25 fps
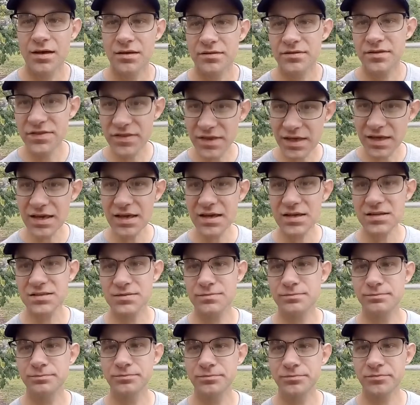thing is,
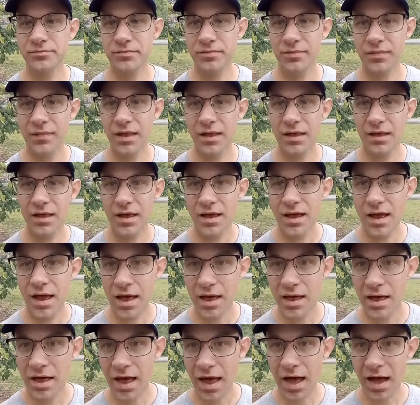
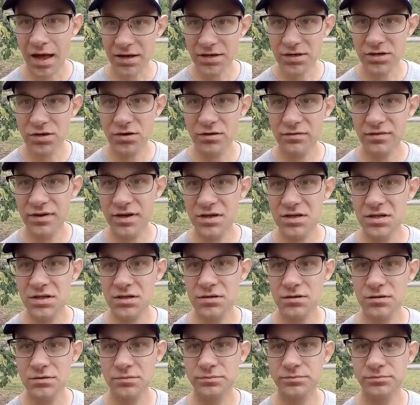add your
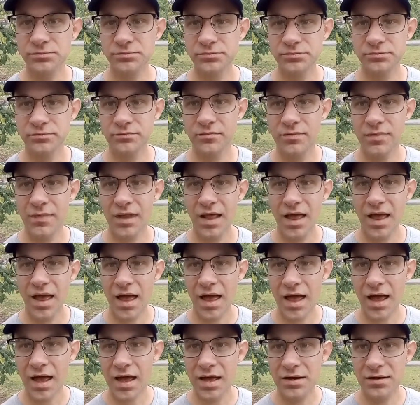video
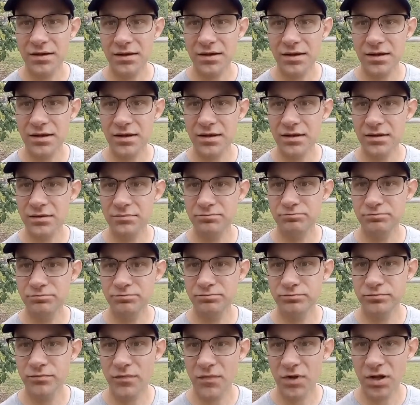and
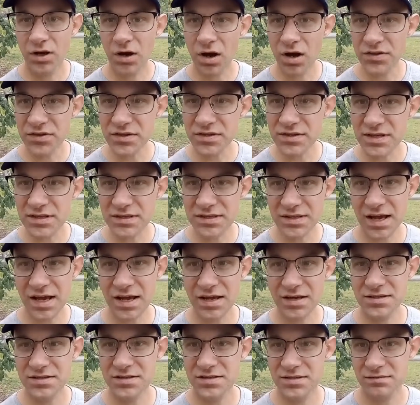cut it at the
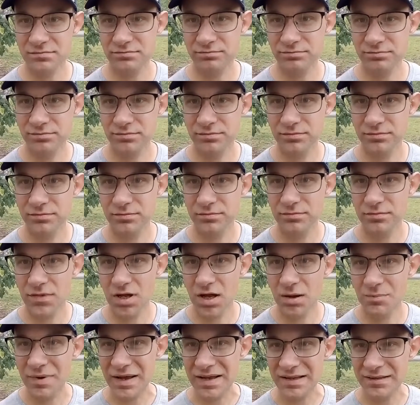ends a
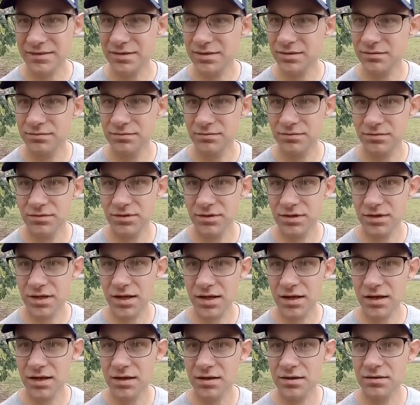bit.
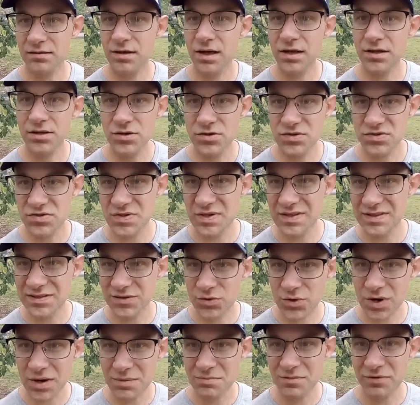Use the
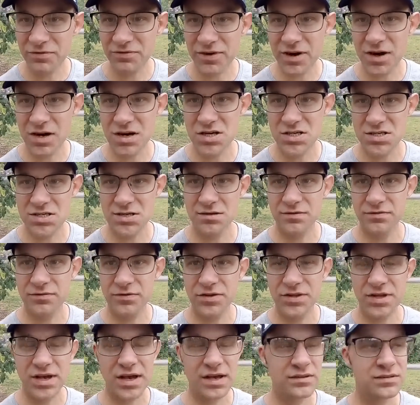trim function for
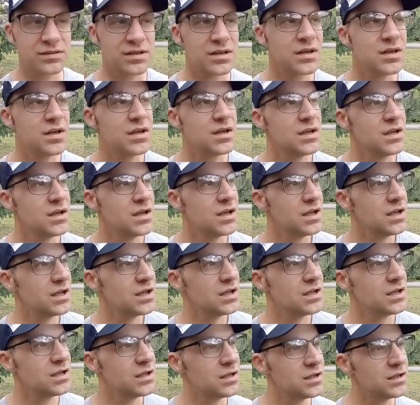that.
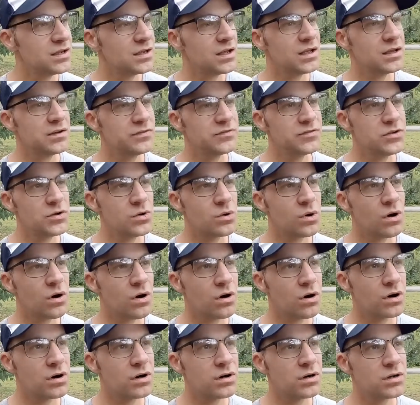If you
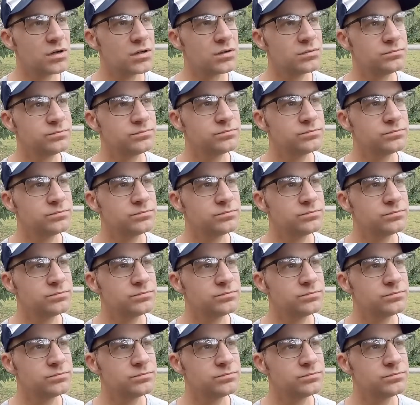are,